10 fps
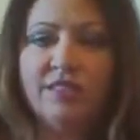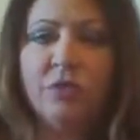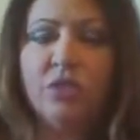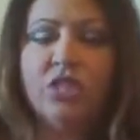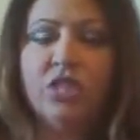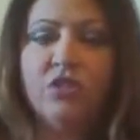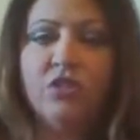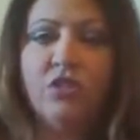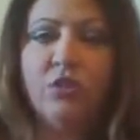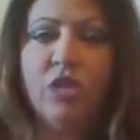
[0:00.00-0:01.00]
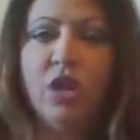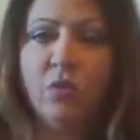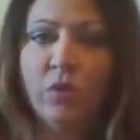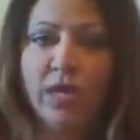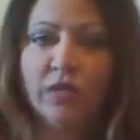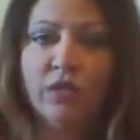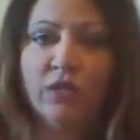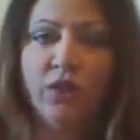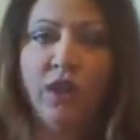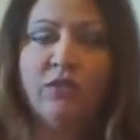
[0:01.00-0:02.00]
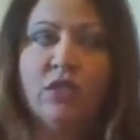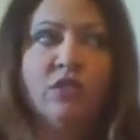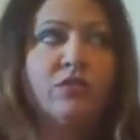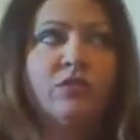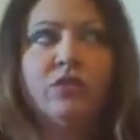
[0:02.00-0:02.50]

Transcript: Small changes go a long way. Now you don't have to